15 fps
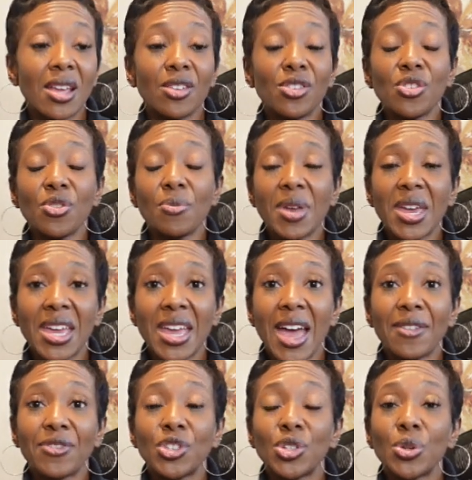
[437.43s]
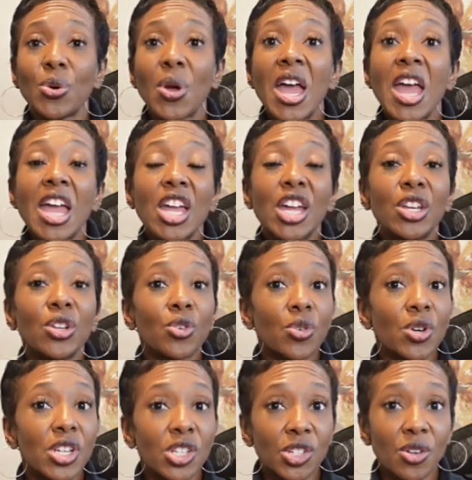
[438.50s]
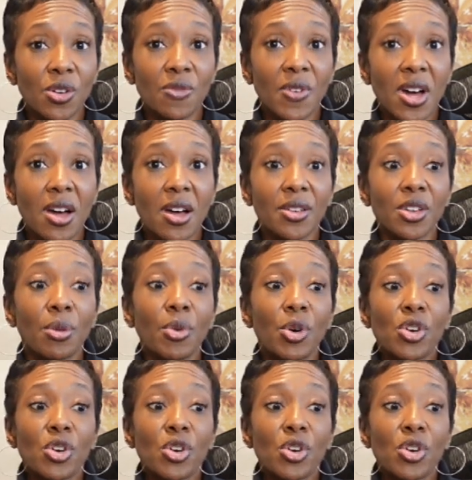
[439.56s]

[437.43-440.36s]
Now you may have to increase your volume,